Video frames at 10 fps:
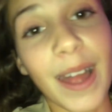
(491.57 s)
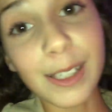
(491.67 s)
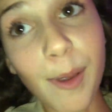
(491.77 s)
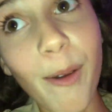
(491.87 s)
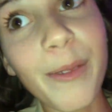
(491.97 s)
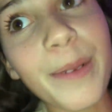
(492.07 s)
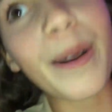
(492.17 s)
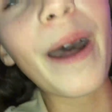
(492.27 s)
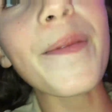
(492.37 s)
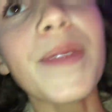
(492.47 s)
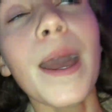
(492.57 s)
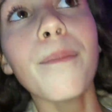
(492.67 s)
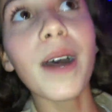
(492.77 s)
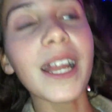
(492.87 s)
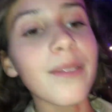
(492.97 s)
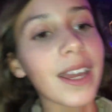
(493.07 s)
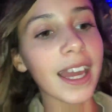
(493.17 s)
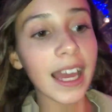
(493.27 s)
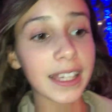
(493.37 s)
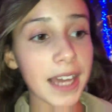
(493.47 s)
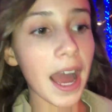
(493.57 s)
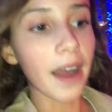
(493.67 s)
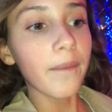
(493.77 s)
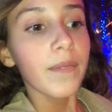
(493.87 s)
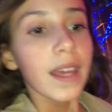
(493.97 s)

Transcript: That's Mom and Papa. But anyway, yeah.